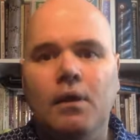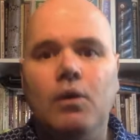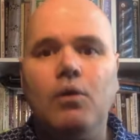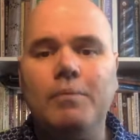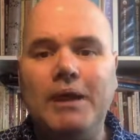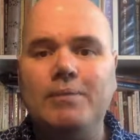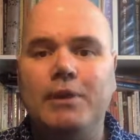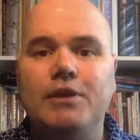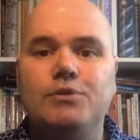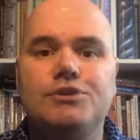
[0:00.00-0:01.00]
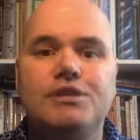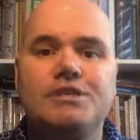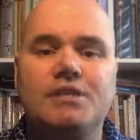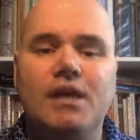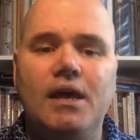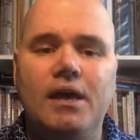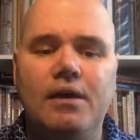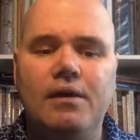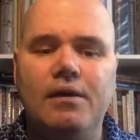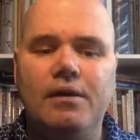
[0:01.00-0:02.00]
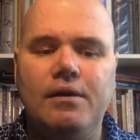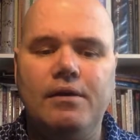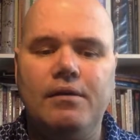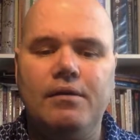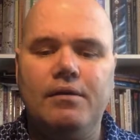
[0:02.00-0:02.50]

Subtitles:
Or maybe you just don't